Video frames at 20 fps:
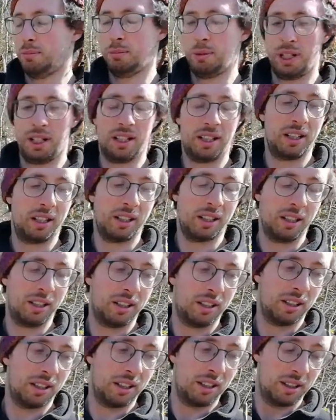You can leave them
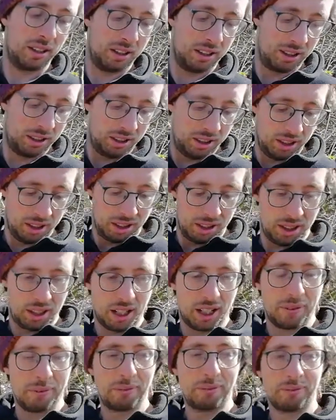in longer that
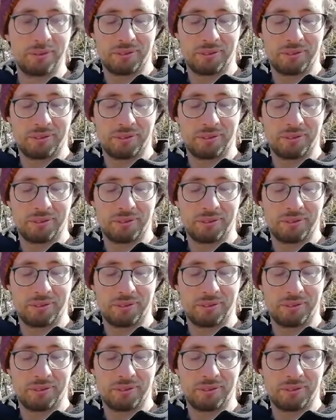way.